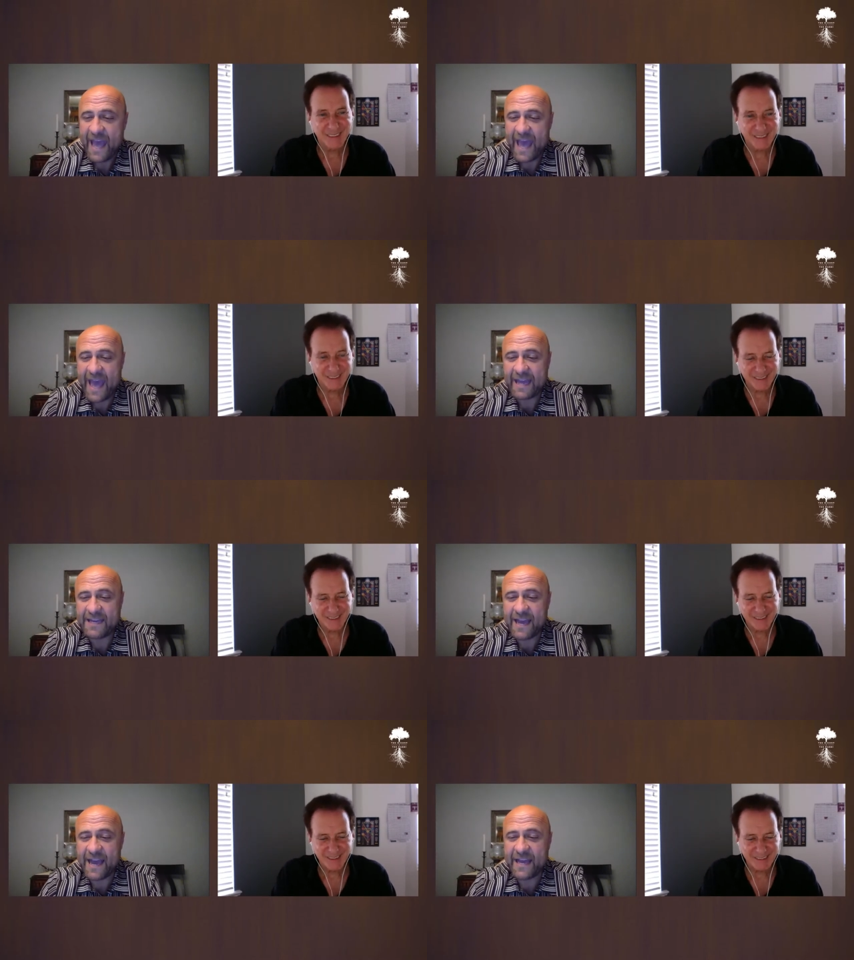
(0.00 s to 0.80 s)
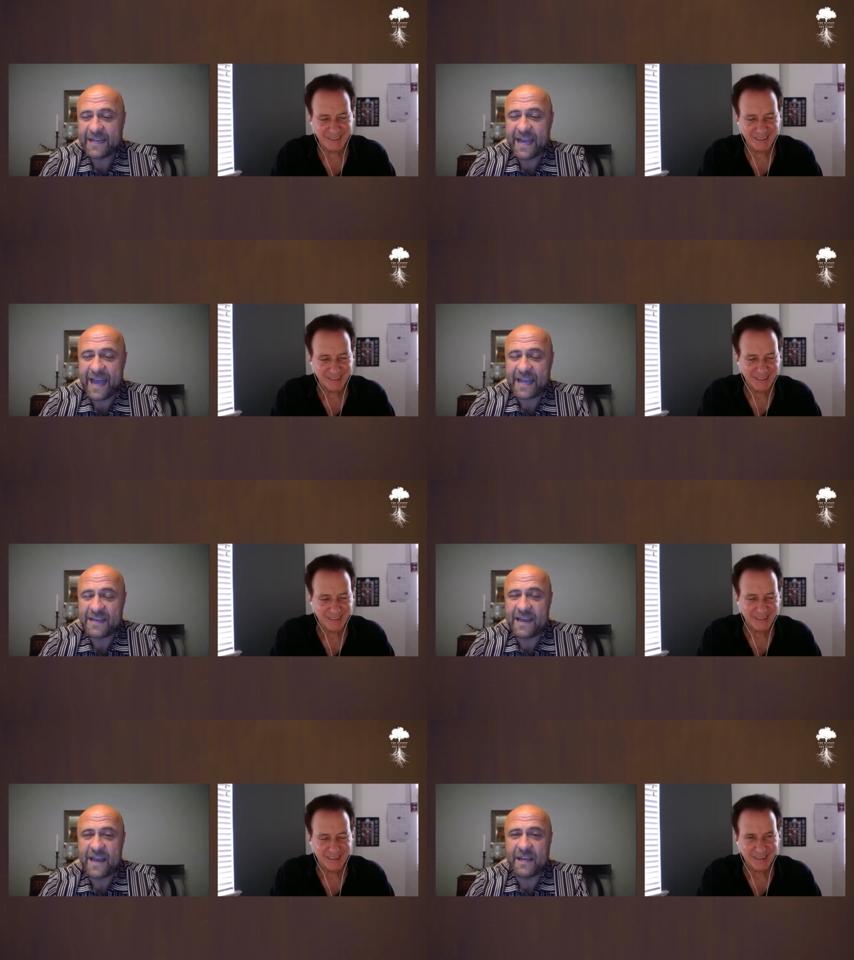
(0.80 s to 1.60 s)
Speaker 1: And, uh,
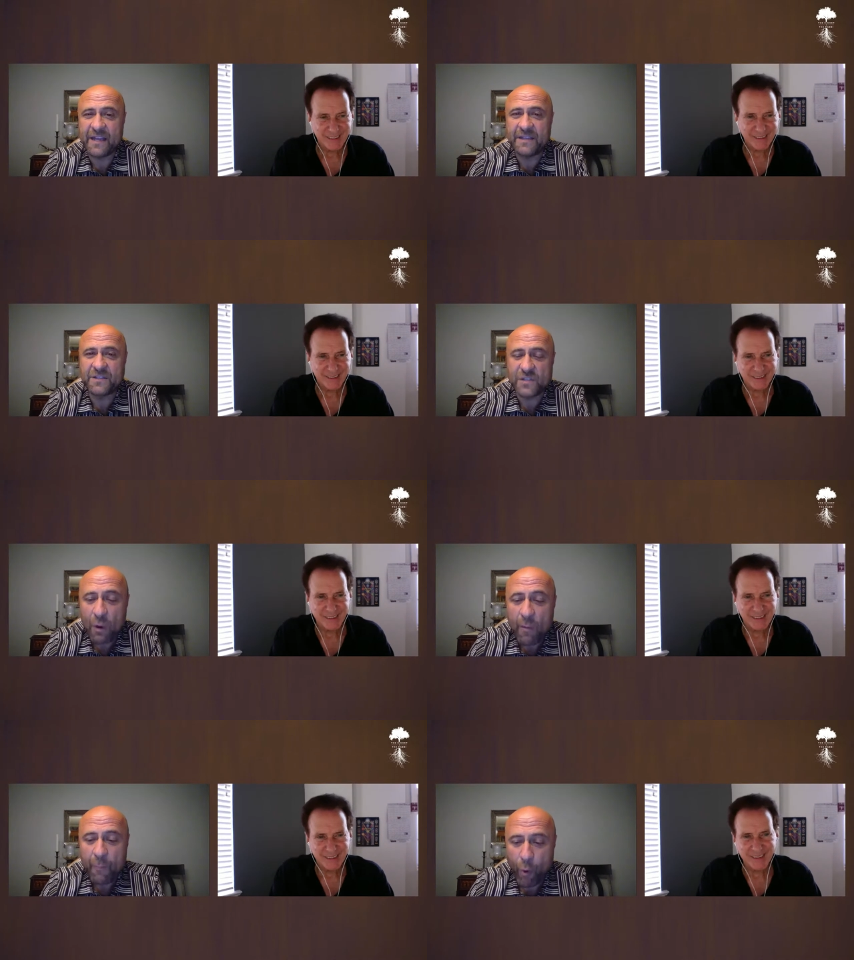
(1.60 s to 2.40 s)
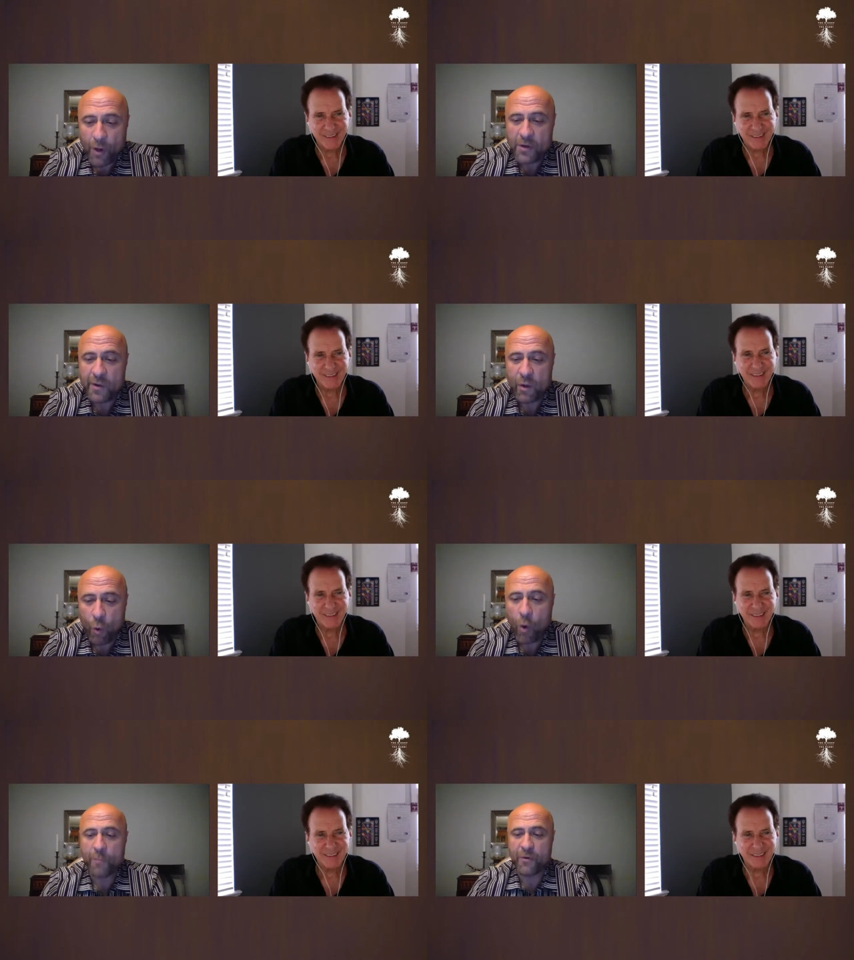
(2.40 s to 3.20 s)
and uh, it's so important to
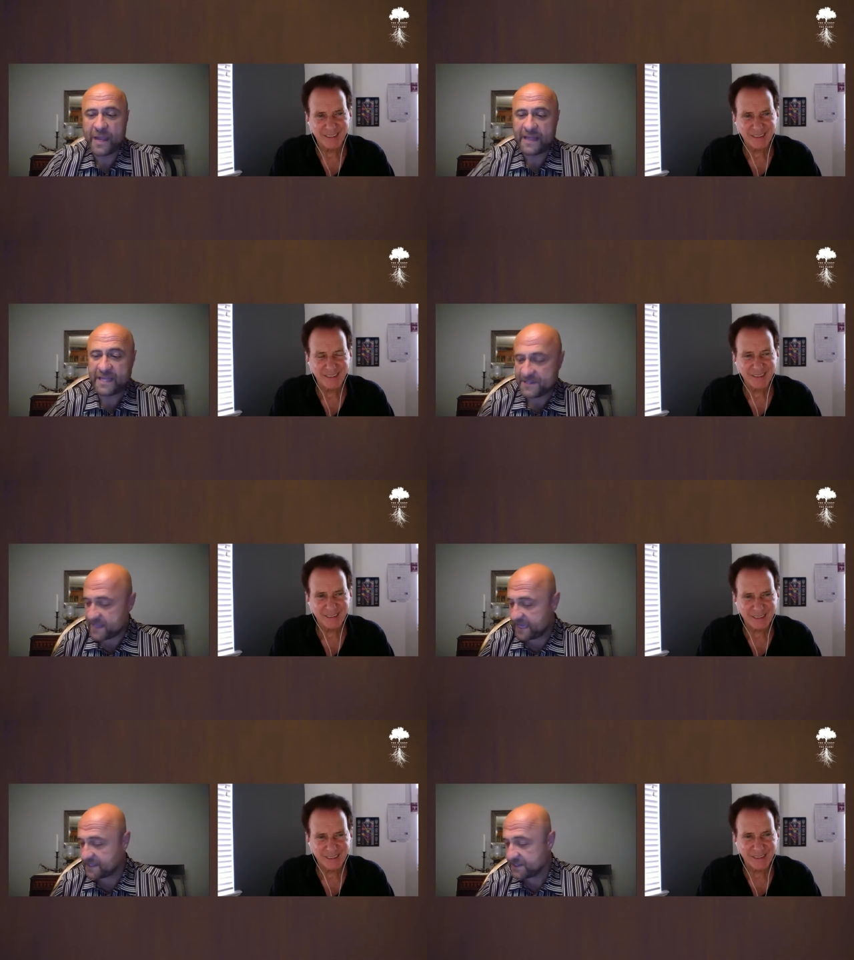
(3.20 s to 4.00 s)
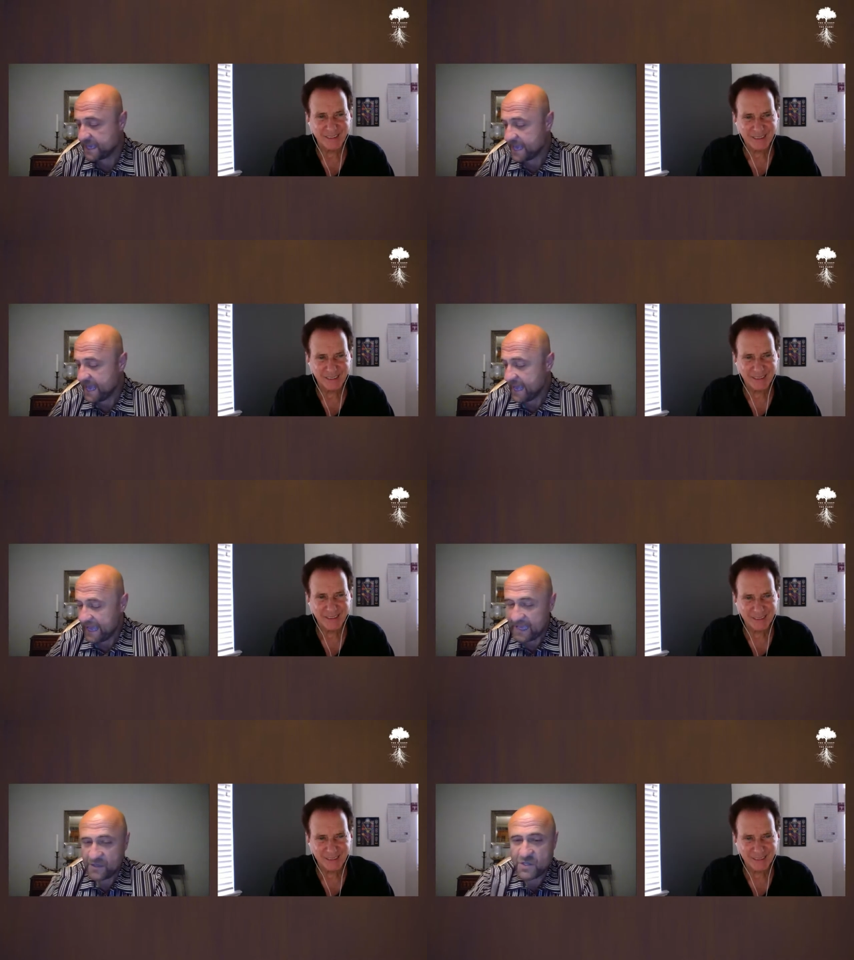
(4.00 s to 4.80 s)
incorporate these things
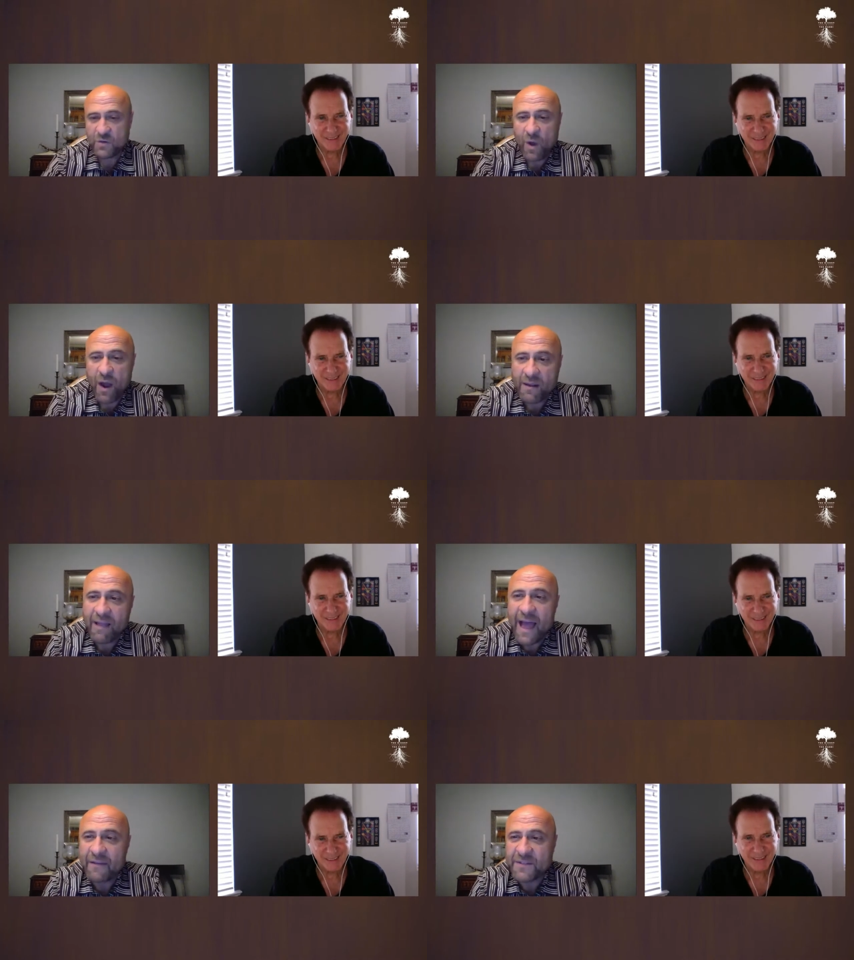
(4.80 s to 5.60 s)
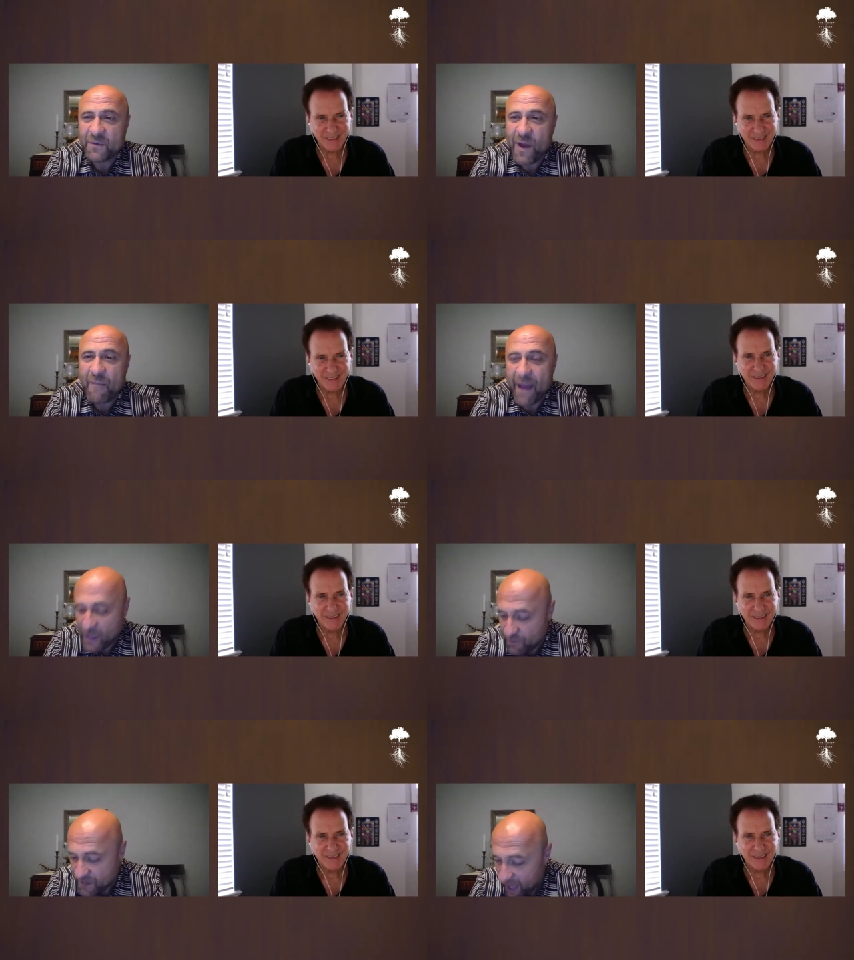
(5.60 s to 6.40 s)
into our lives. And Rabbi,
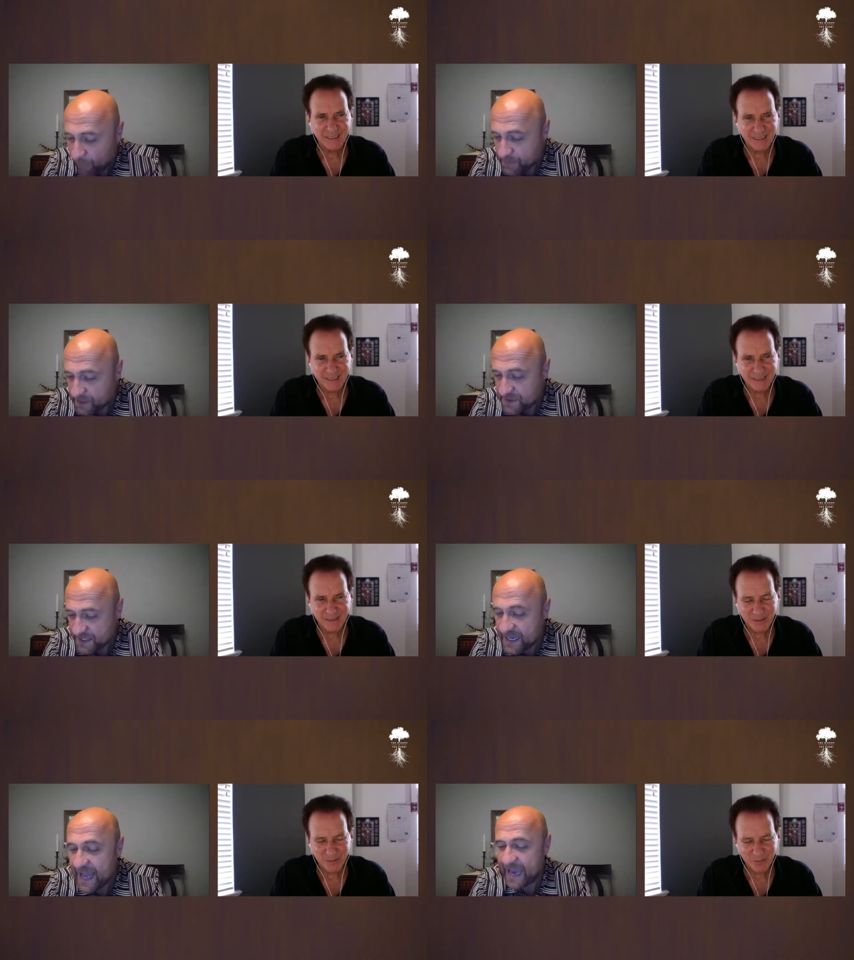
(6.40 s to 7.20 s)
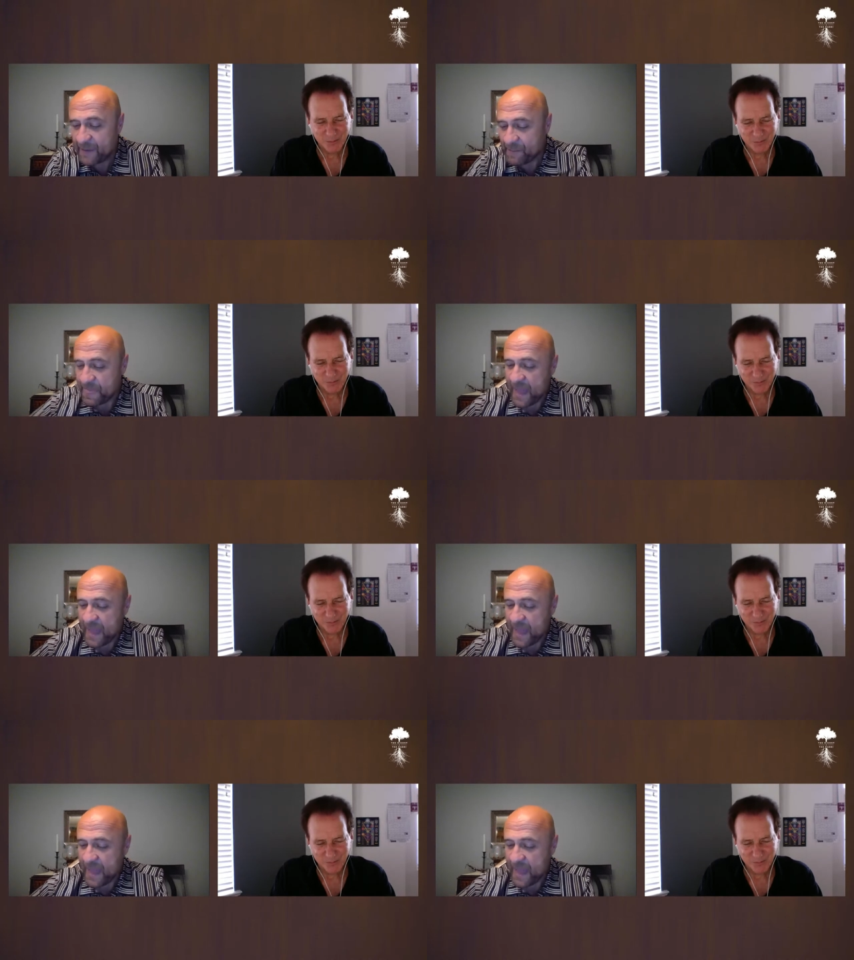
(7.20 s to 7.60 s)
you've helped us tonight.